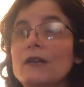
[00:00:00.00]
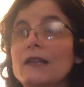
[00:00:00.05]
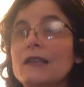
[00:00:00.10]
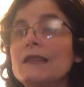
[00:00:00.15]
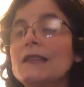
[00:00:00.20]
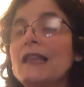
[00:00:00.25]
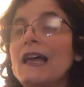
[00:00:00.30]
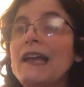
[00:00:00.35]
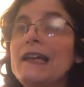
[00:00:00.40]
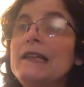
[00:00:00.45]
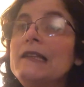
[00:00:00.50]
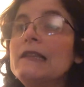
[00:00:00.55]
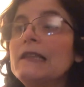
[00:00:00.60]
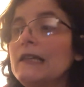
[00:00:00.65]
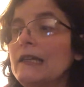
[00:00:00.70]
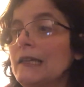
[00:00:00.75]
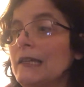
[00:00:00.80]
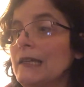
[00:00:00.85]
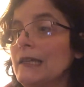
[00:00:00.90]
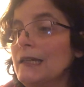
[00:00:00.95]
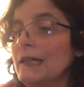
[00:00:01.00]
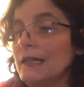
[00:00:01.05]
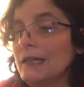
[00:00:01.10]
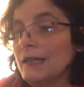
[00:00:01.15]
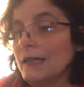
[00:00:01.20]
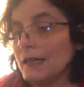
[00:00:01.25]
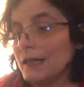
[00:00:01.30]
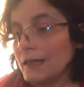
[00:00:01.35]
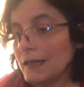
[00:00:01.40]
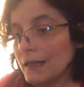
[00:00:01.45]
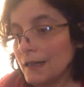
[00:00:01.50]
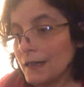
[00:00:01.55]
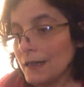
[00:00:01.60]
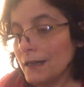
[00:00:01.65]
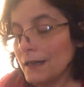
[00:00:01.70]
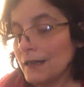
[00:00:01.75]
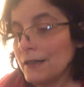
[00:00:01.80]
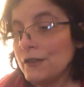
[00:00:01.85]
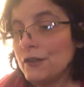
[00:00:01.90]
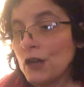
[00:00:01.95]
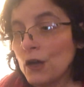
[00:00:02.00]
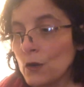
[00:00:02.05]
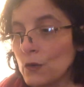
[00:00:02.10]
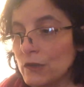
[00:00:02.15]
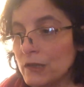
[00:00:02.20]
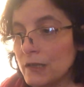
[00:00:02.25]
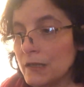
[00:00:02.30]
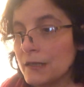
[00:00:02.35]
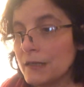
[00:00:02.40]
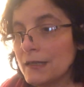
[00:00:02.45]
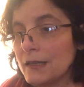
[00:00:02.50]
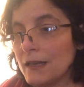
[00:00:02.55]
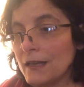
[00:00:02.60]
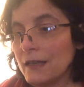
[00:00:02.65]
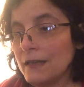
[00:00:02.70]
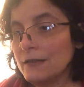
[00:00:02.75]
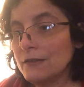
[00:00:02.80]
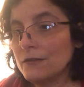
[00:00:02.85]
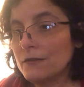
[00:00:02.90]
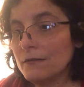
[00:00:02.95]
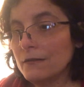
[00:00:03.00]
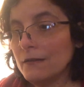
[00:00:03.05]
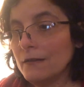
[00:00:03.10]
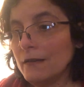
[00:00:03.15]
lightly notice and